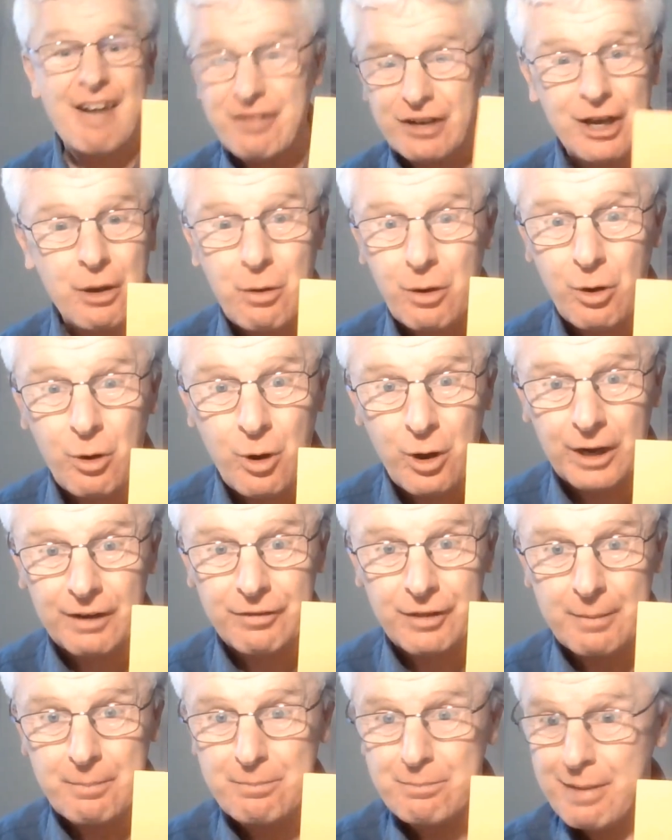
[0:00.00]
go at all of
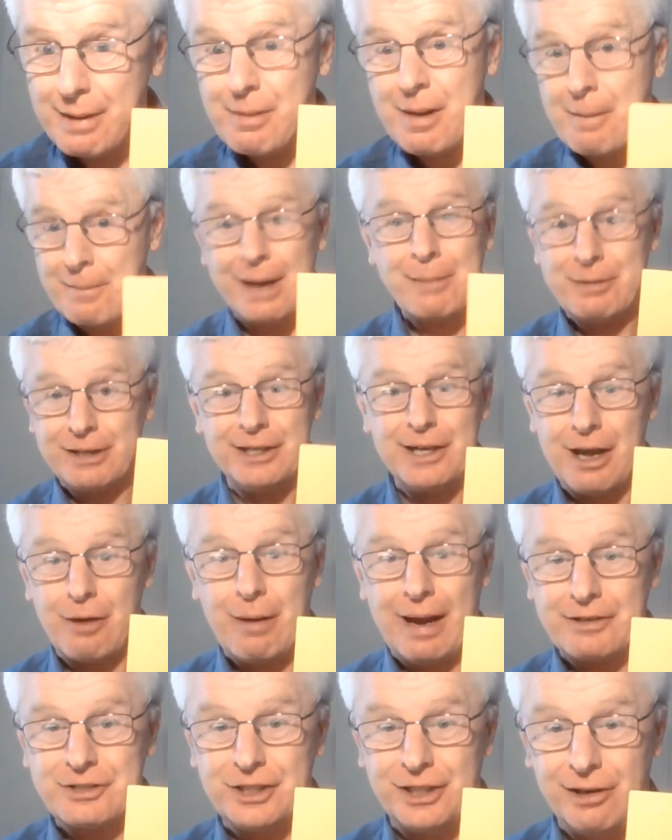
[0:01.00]
them. Maybe you know
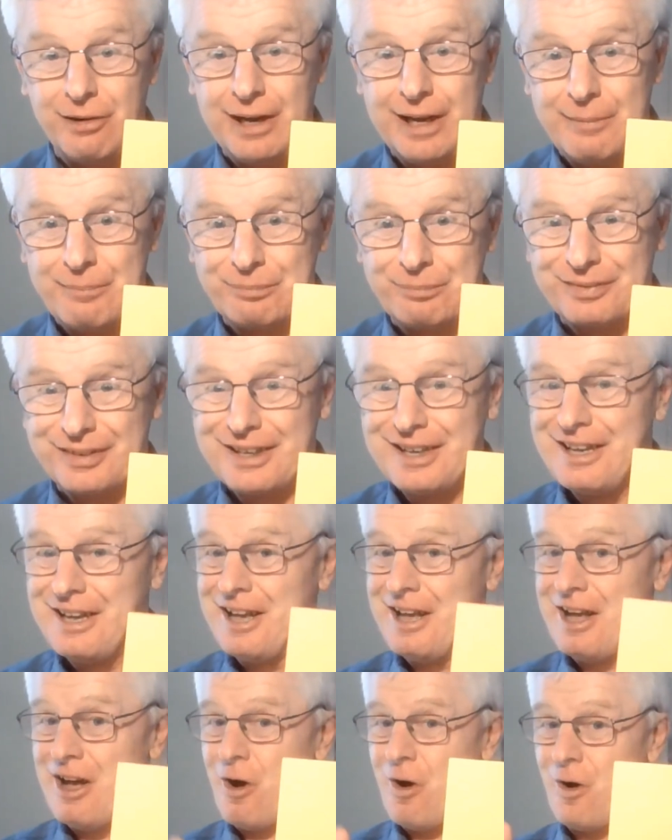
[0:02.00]
how to do it.
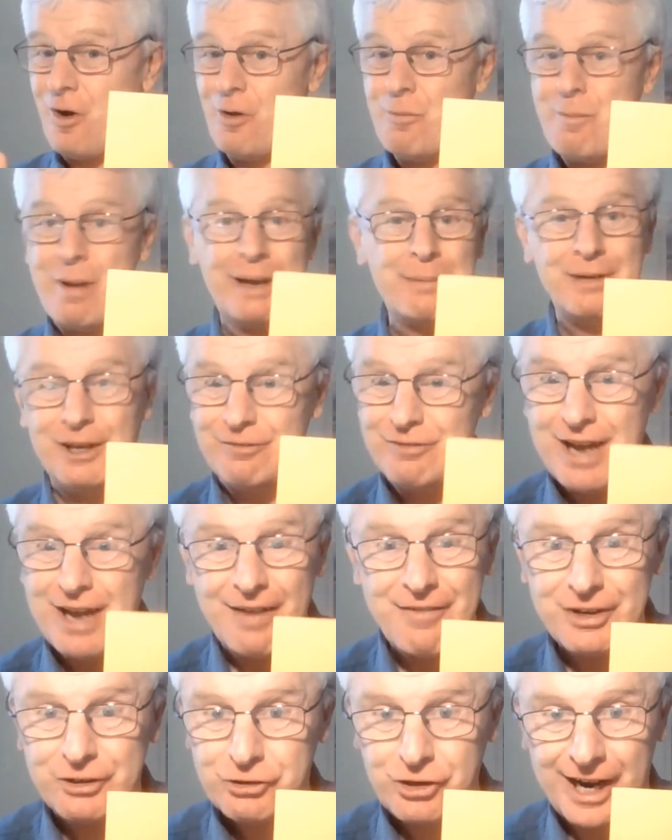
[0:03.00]
Or maybe you've never
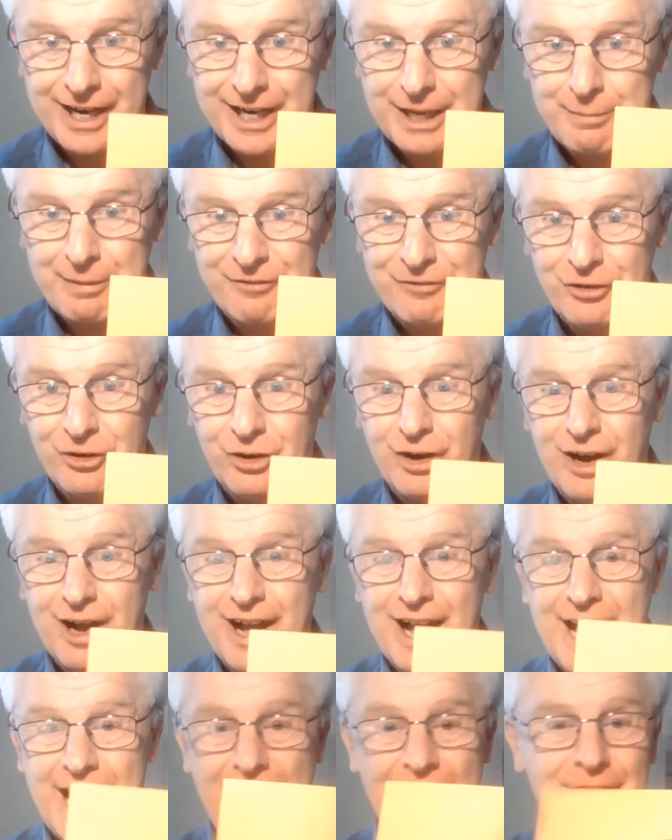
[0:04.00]
tried it before.
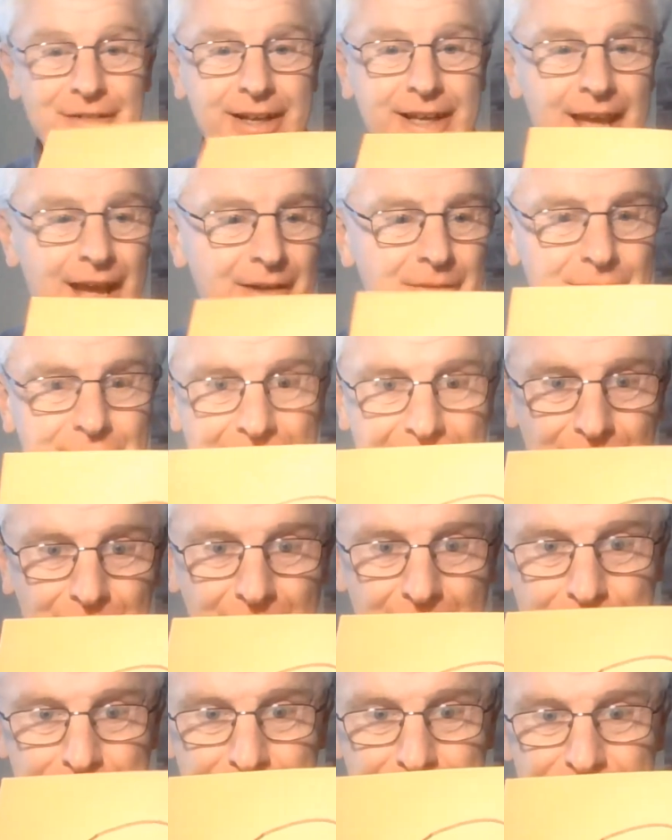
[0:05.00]
Have a go. That
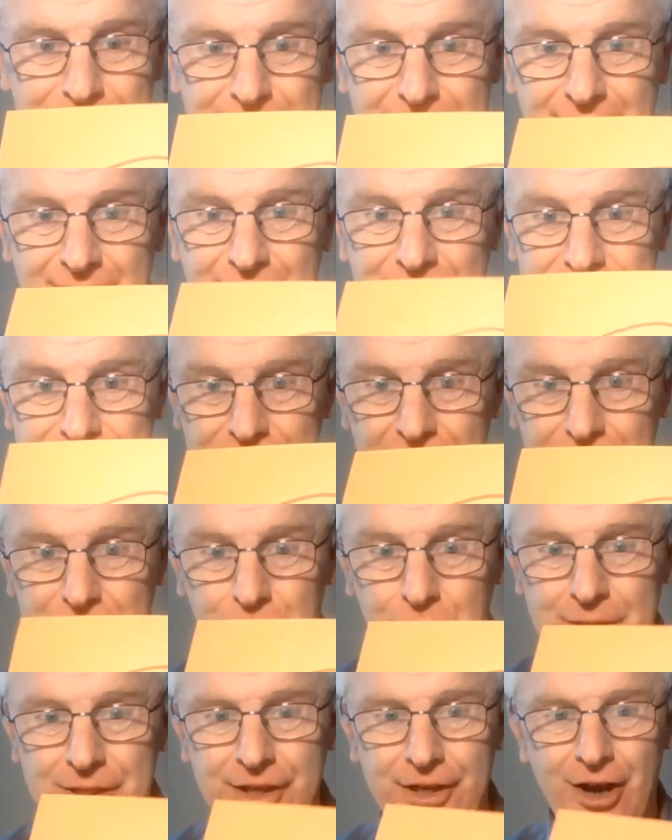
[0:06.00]
one, circle
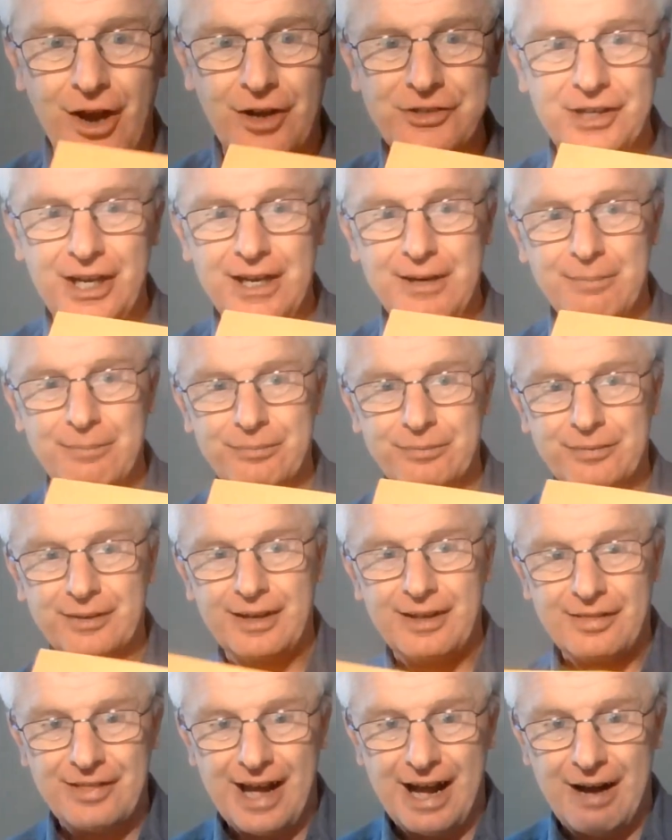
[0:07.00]
with a dot in.
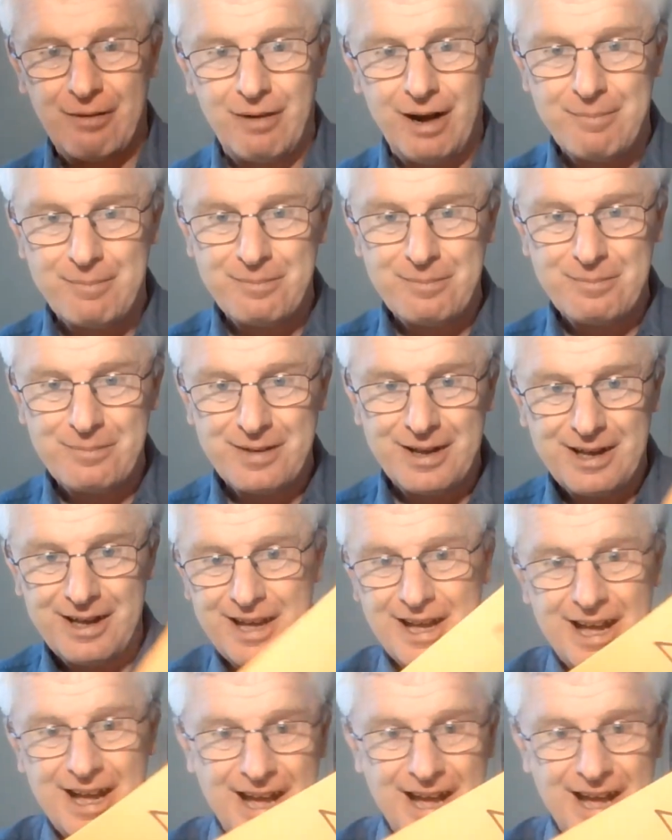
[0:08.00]
That one, a